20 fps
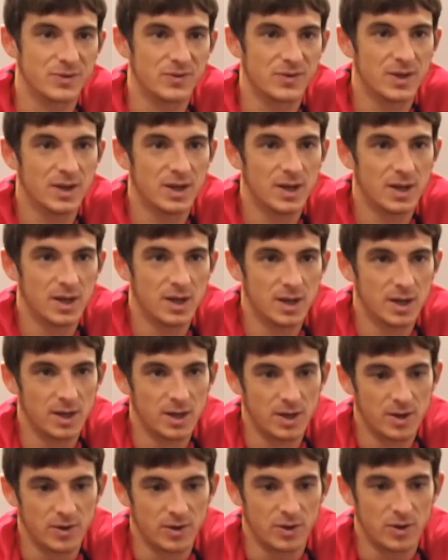
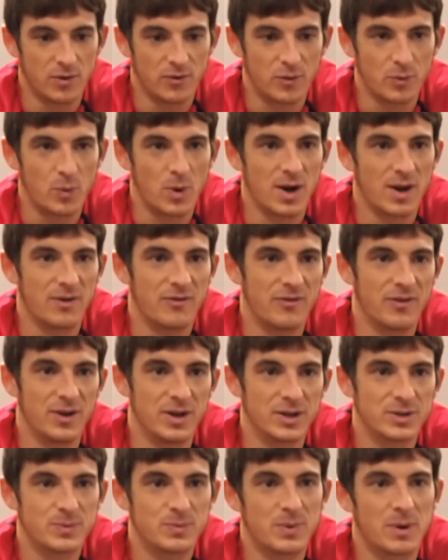of, you know, from when I
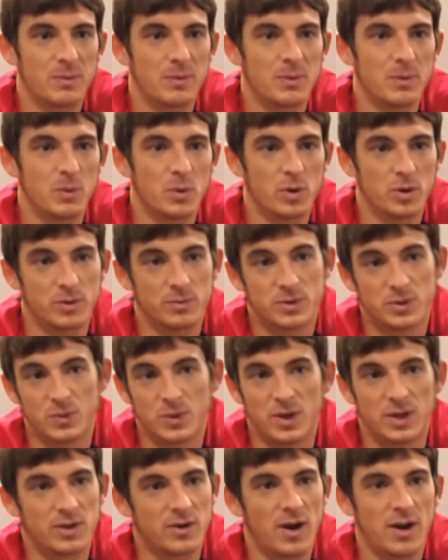first probably wore them to
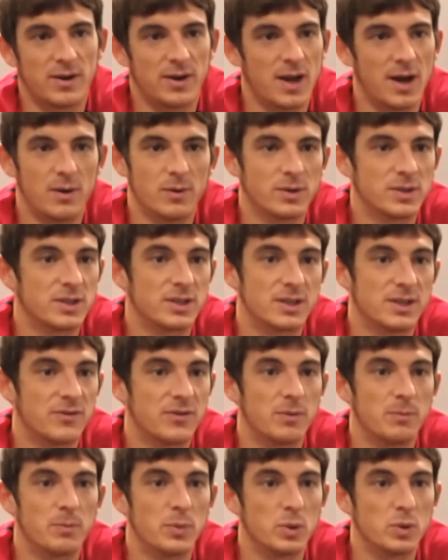where they're at now. It's a
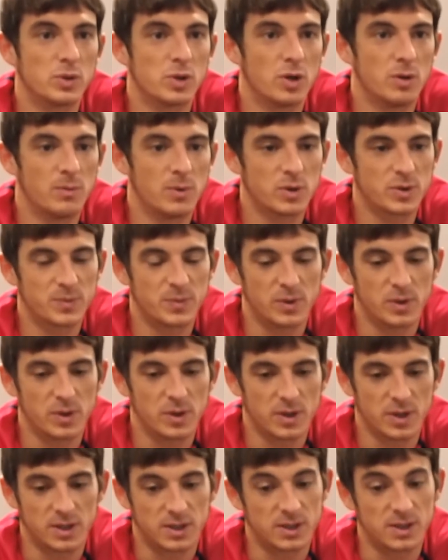different boot almost, but
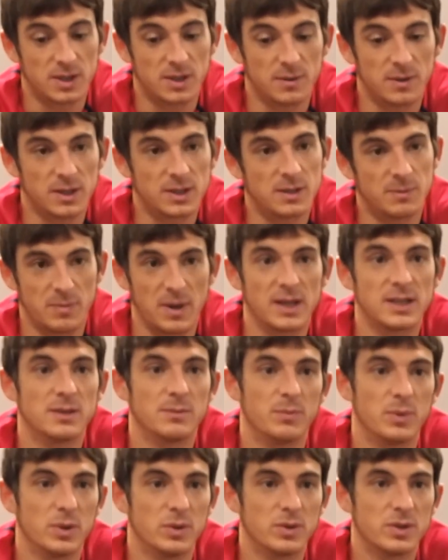it's in a, it's a better
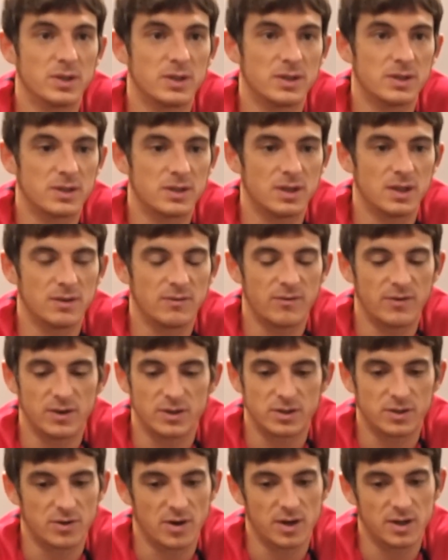boot. It
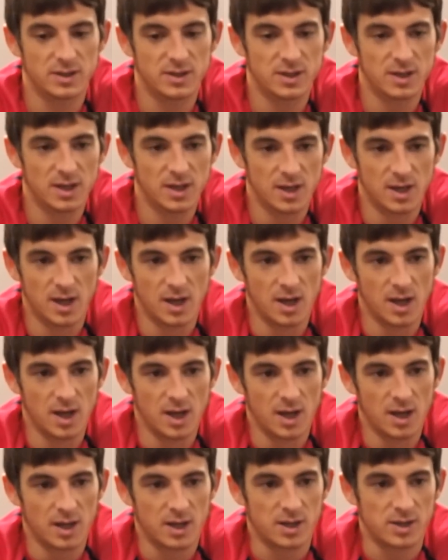fits great.
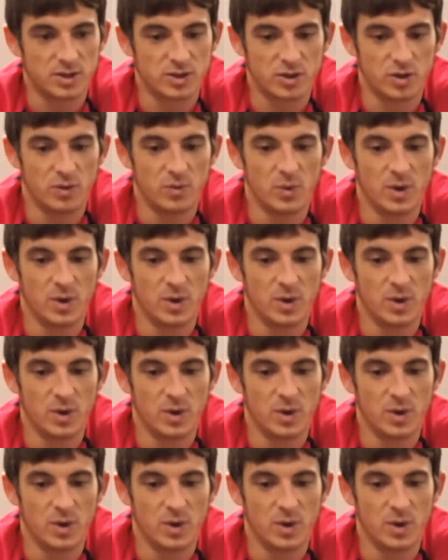You can sort of